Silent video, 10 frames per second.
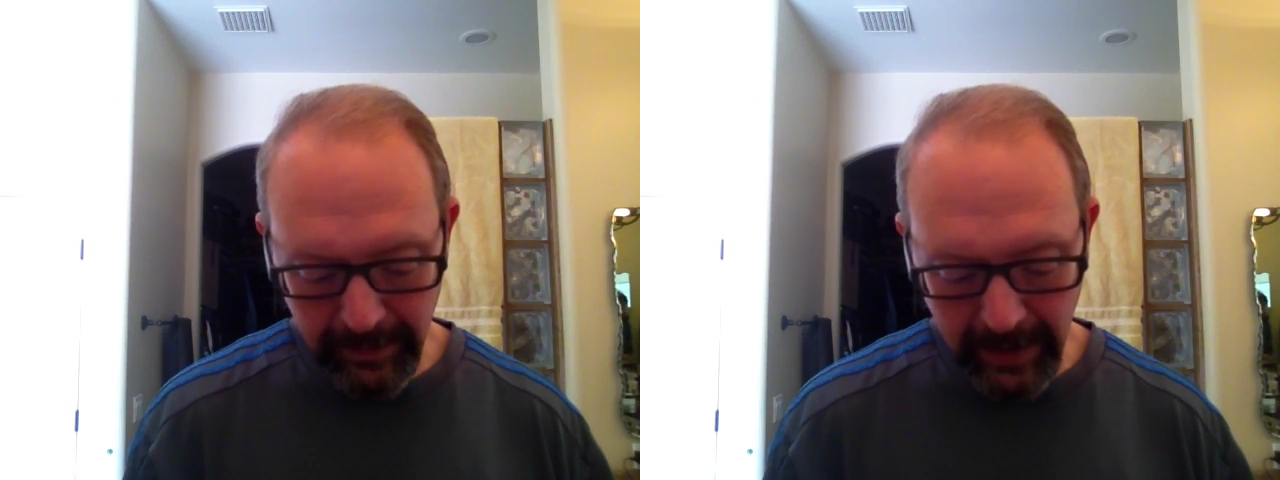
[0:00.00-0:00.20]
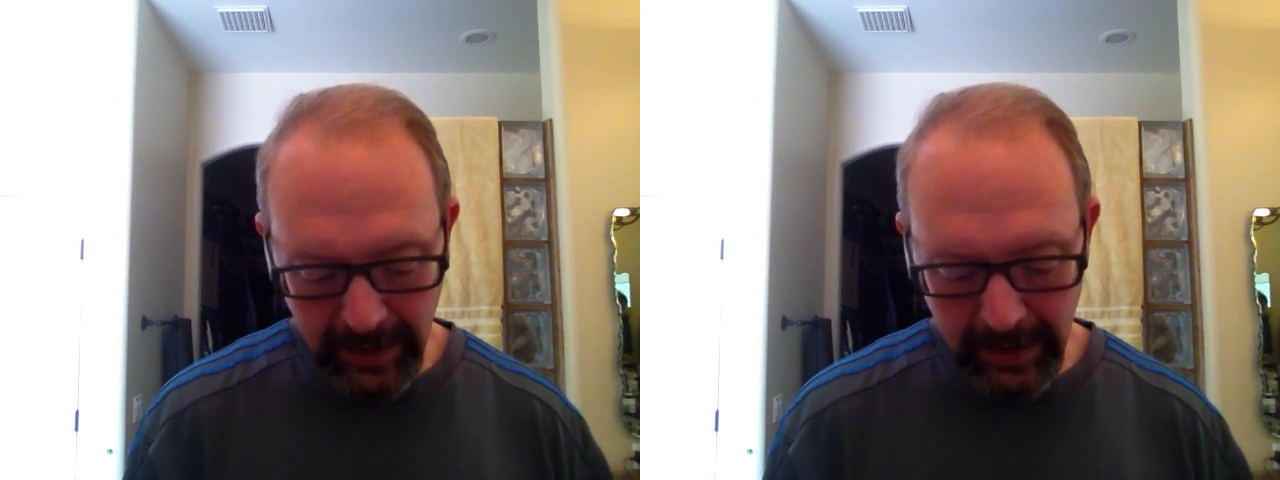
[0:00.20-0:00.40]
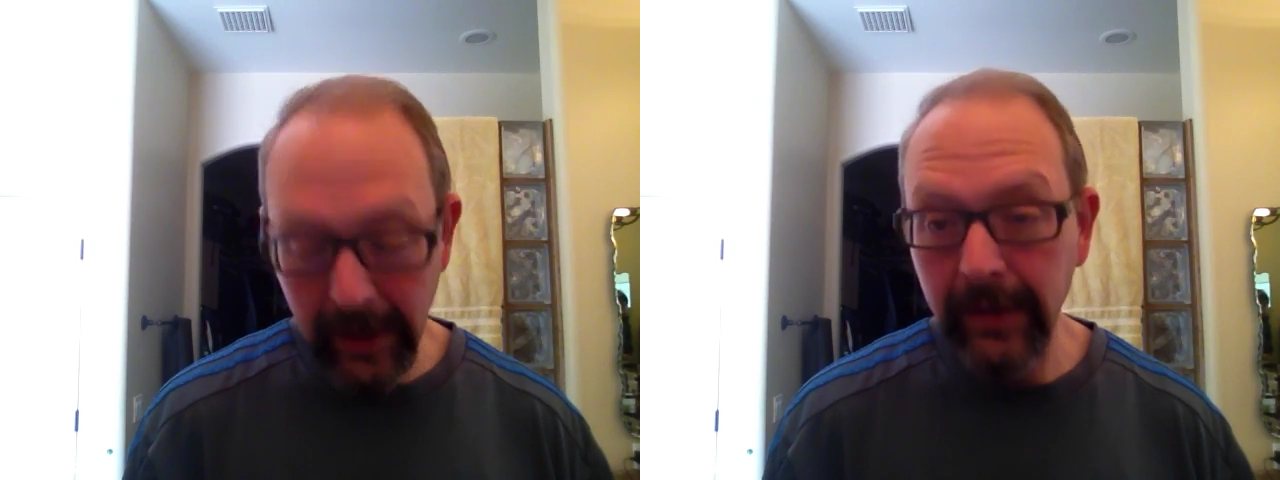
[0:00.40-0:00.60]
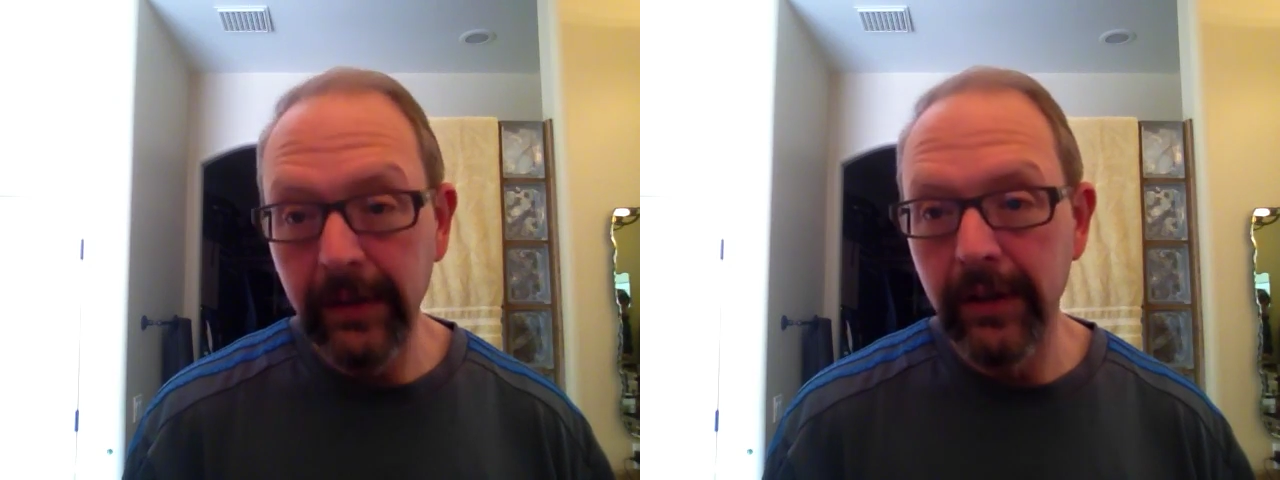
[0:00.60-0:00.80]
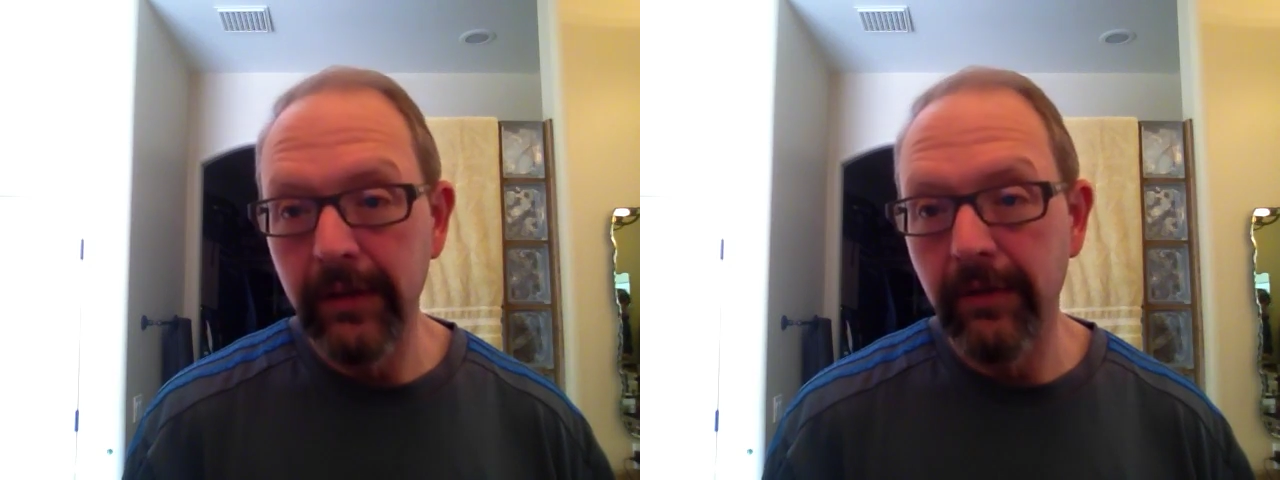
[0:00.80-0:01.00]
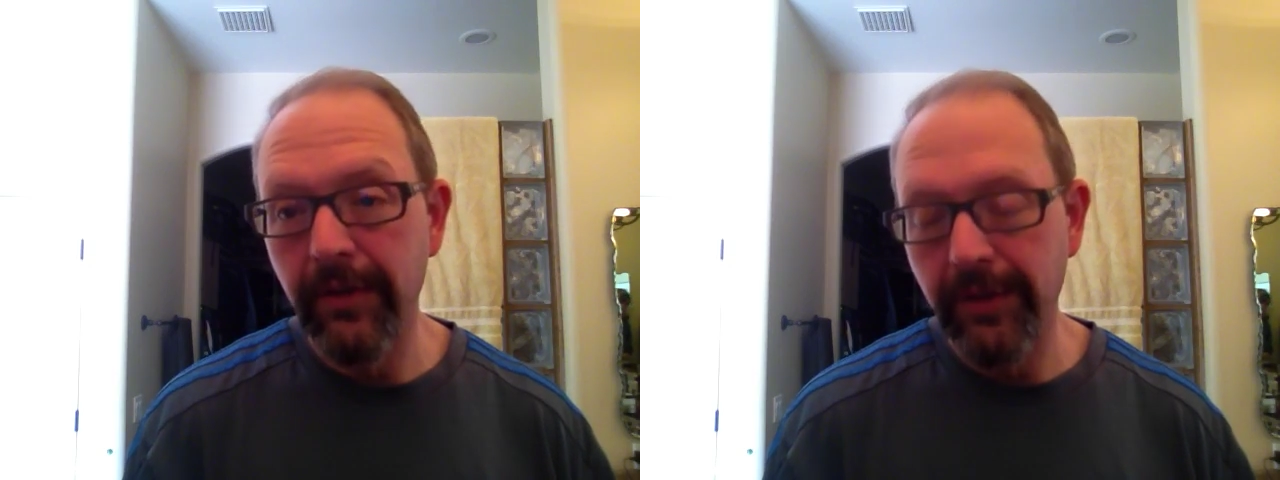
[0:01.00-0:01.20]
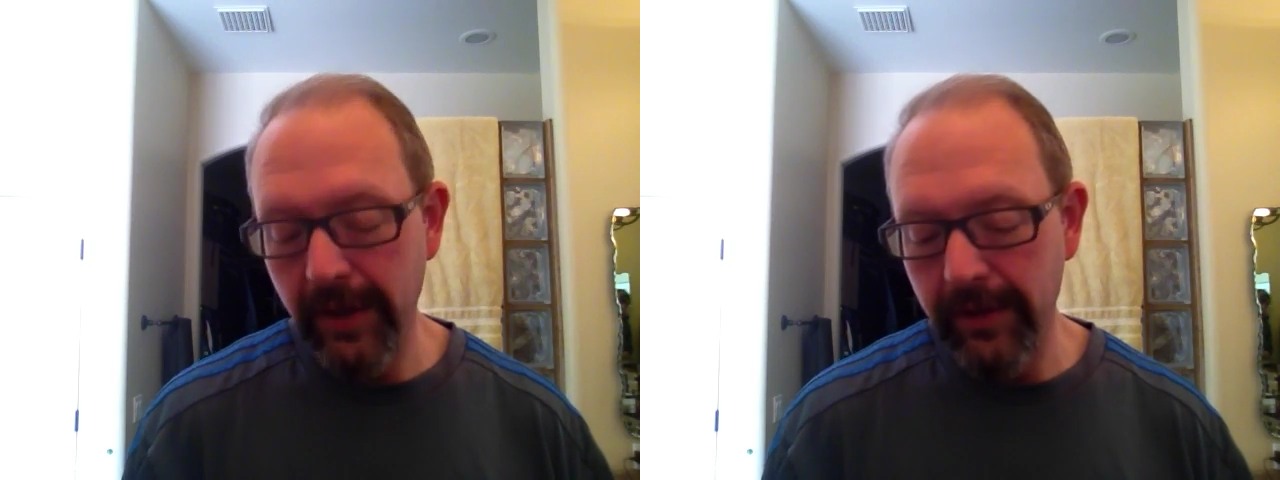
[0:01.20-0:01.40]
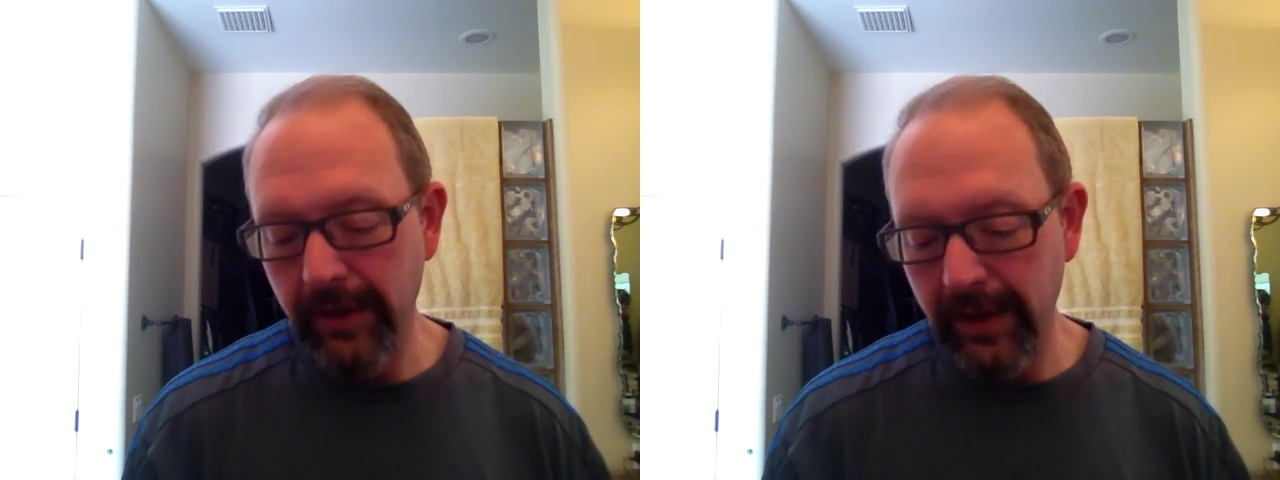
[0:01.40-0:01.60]
I couldn't
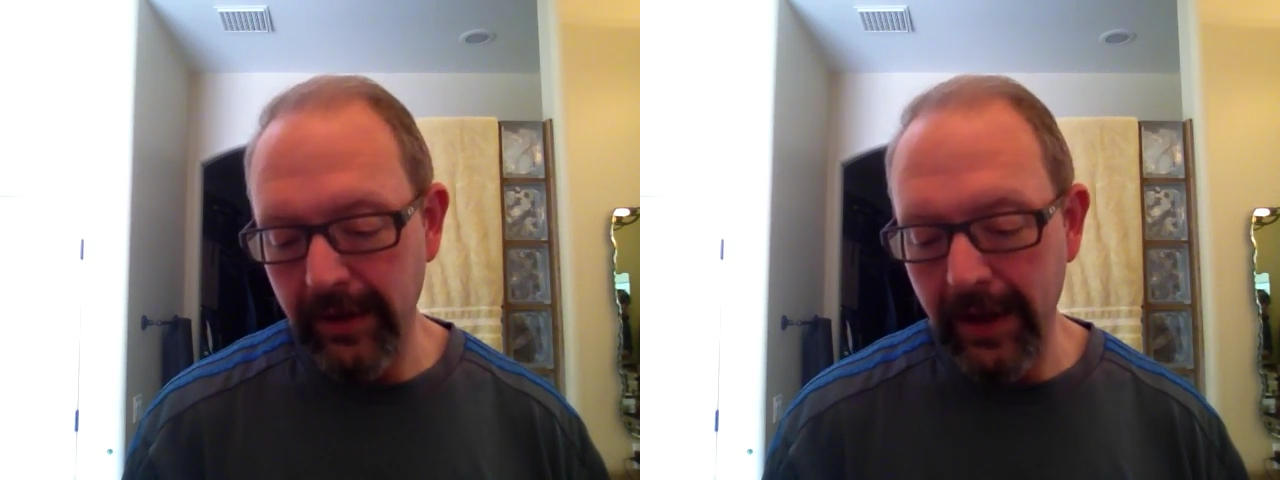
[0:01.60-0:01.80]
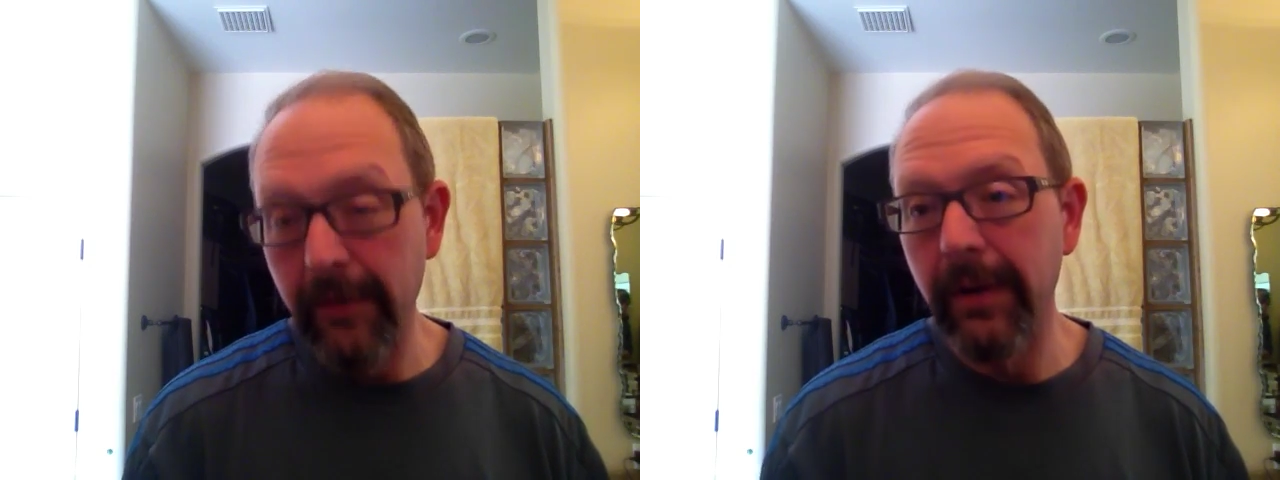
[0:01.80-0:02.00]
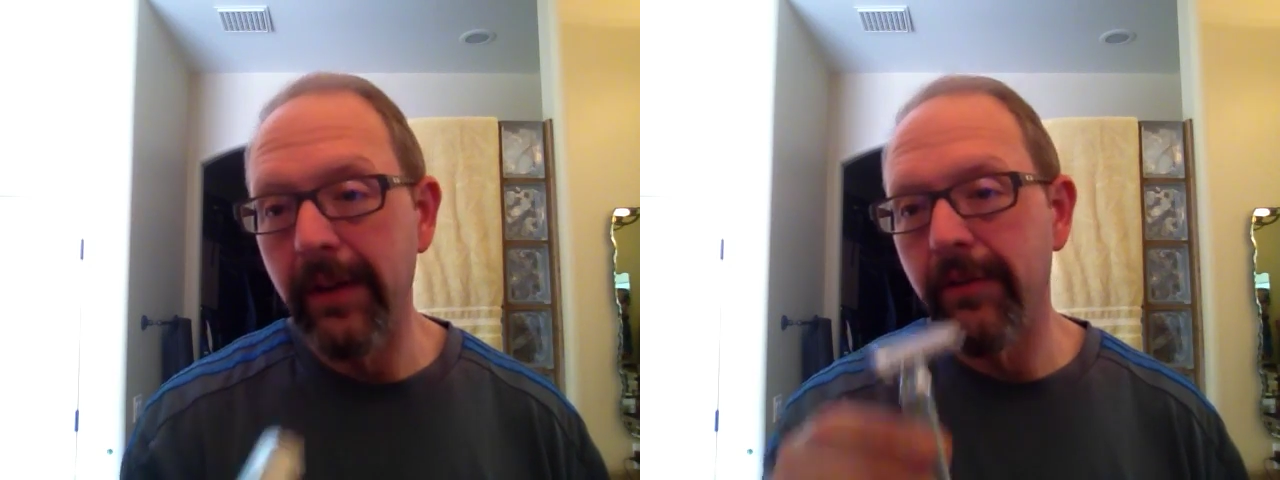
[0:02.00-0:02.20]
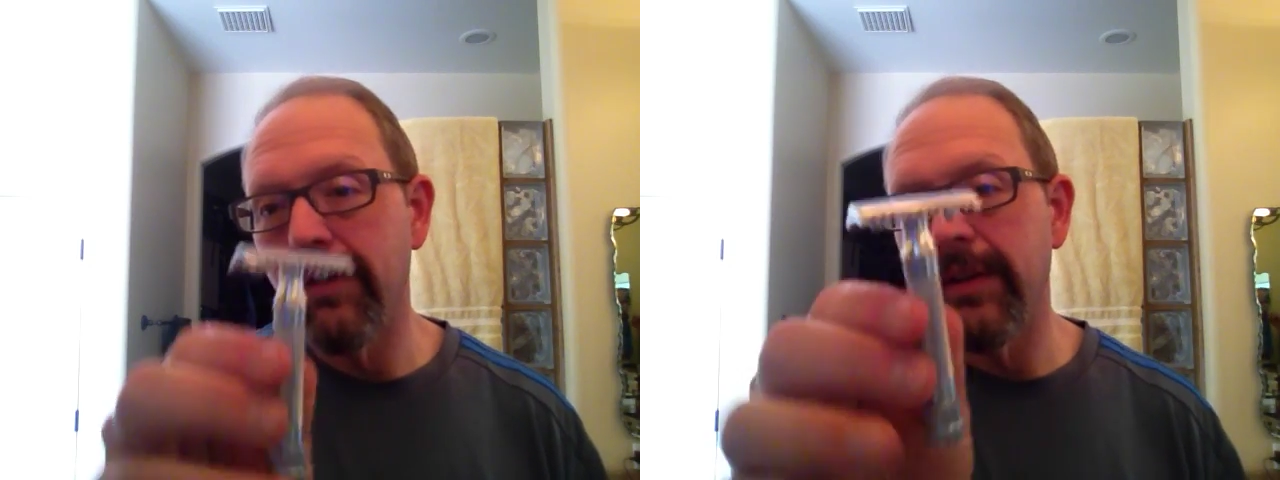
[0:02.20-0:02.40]
resist, and that razor